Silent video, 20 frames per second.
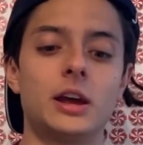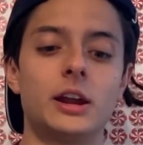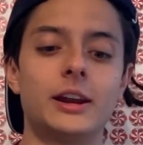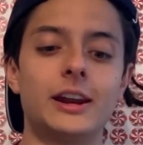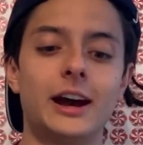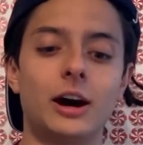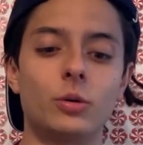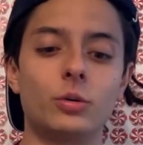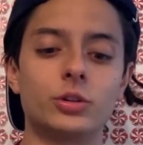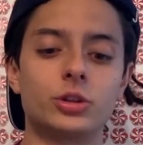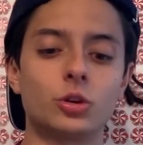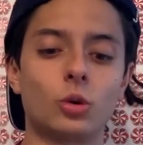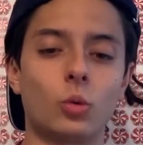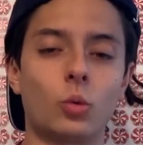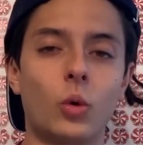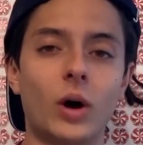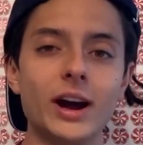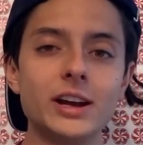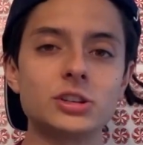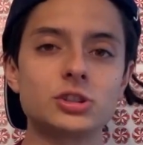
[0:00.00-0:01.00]
Now with the
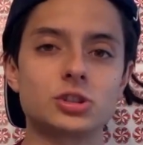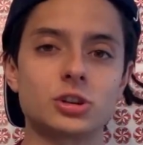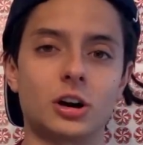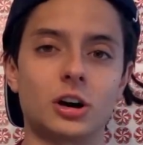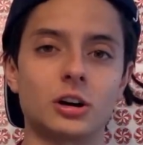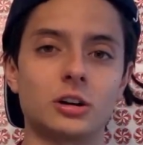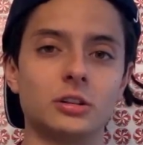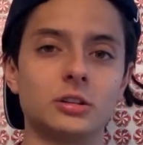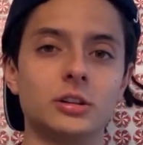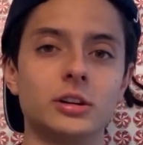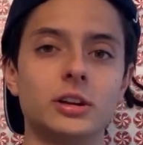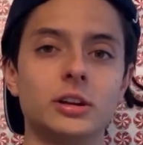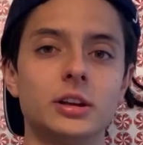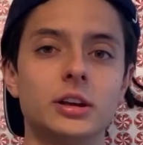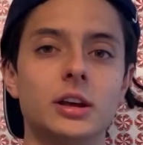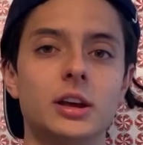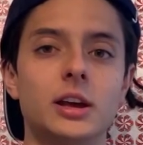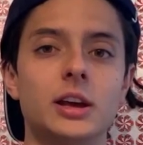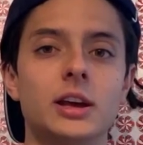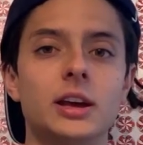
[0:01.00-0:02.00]
white chocolate,
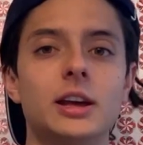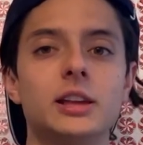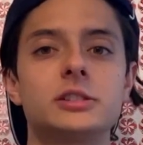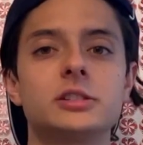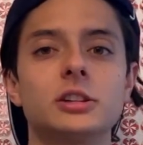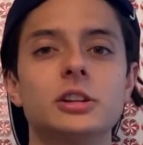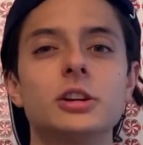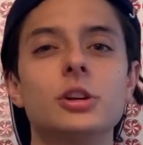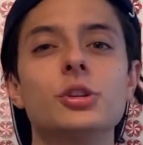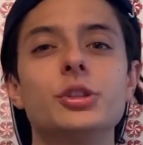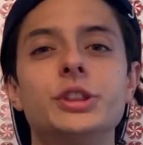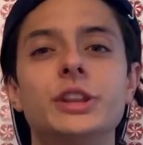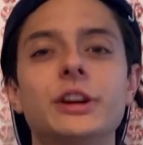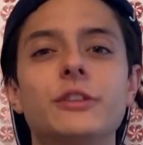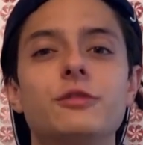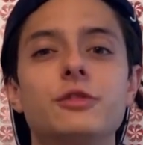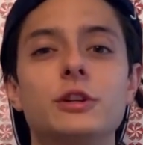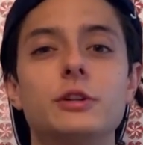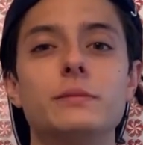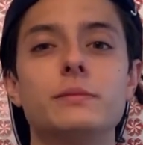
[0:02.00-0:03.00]
it's a little
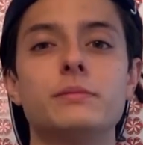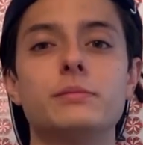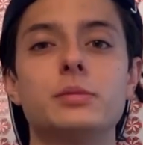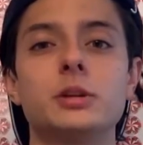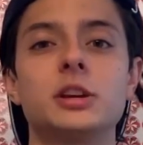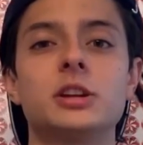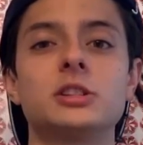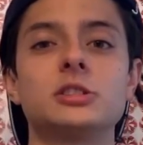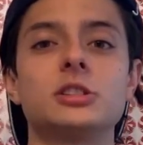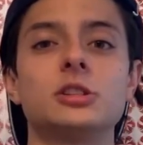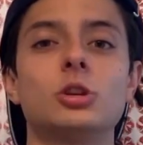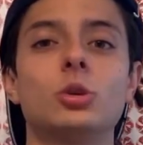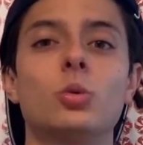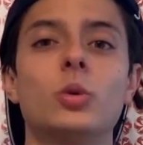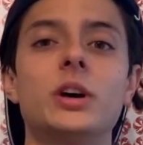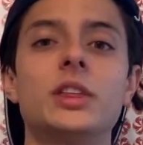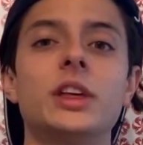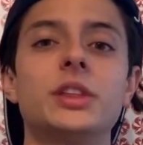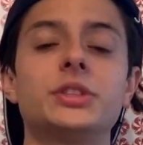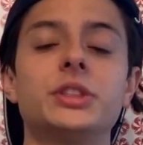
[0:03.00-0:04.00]
different because of the
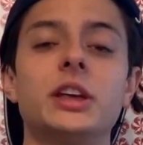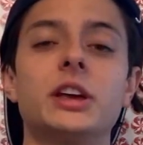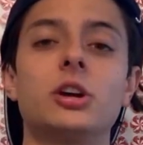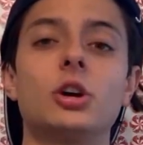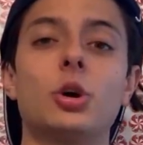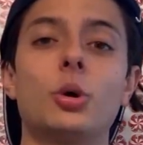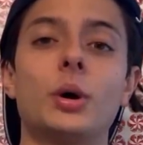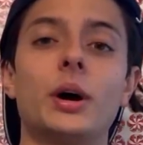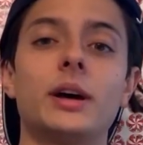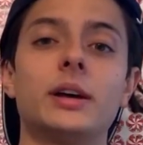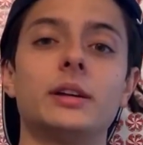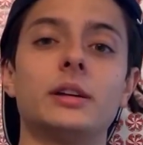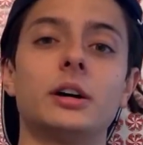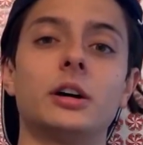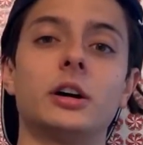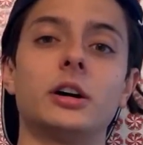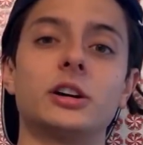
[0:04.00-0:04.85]
way that they go at